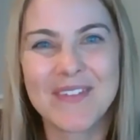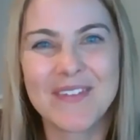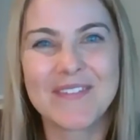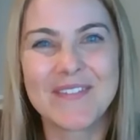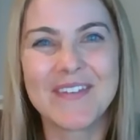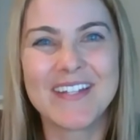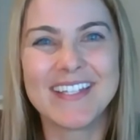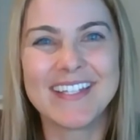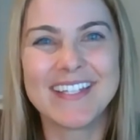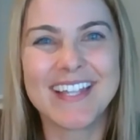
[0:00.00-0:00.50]

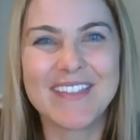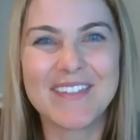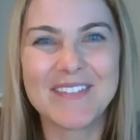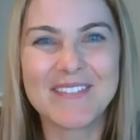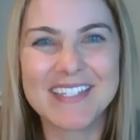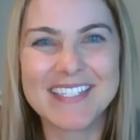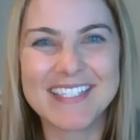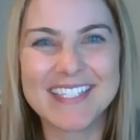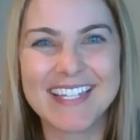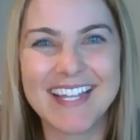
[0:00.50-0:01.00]
Well, another
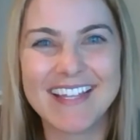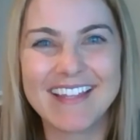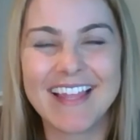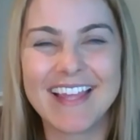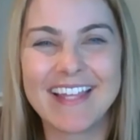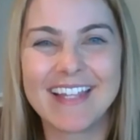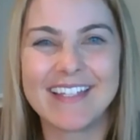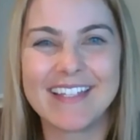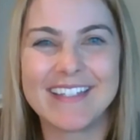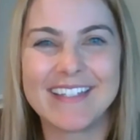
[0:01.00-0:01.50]
reason I
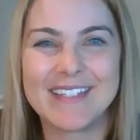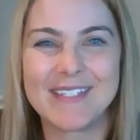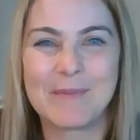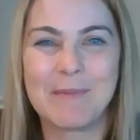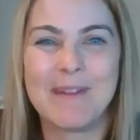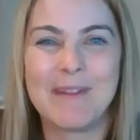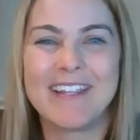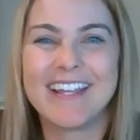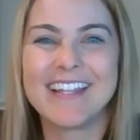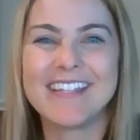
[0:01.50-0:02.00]
like it is
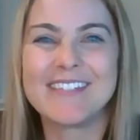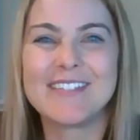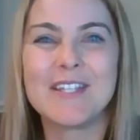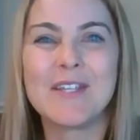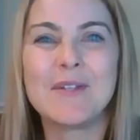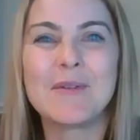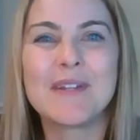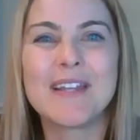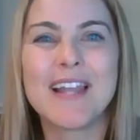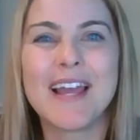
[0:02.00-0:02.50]
because
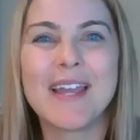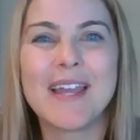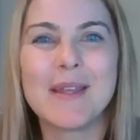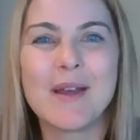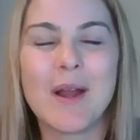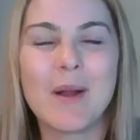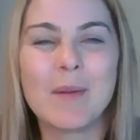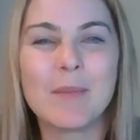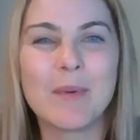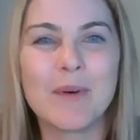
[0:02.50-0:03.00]
you and I
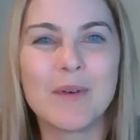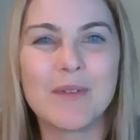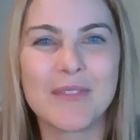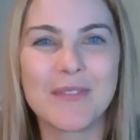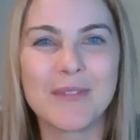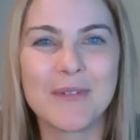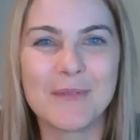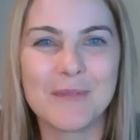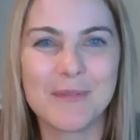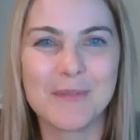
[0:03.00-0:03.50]
are both,
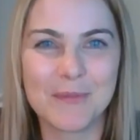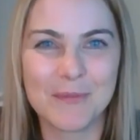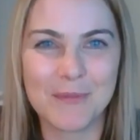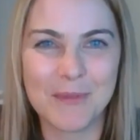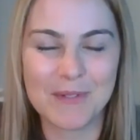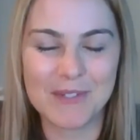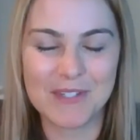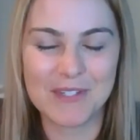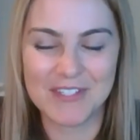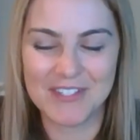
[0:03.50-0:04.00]
we
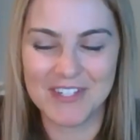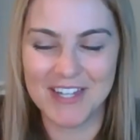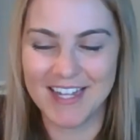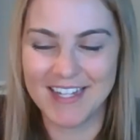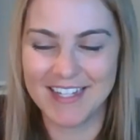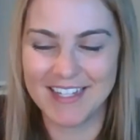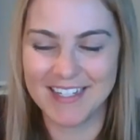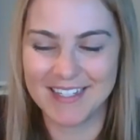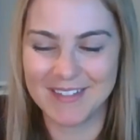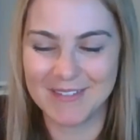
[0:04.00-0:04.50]
were just
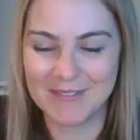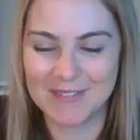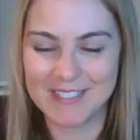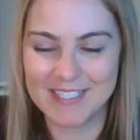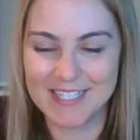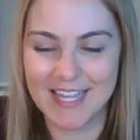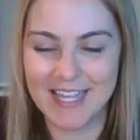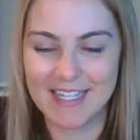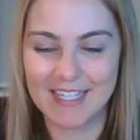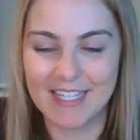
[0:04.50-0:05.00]
chatting and it was
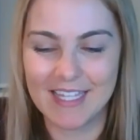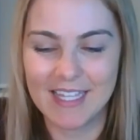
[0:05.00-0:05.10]
like,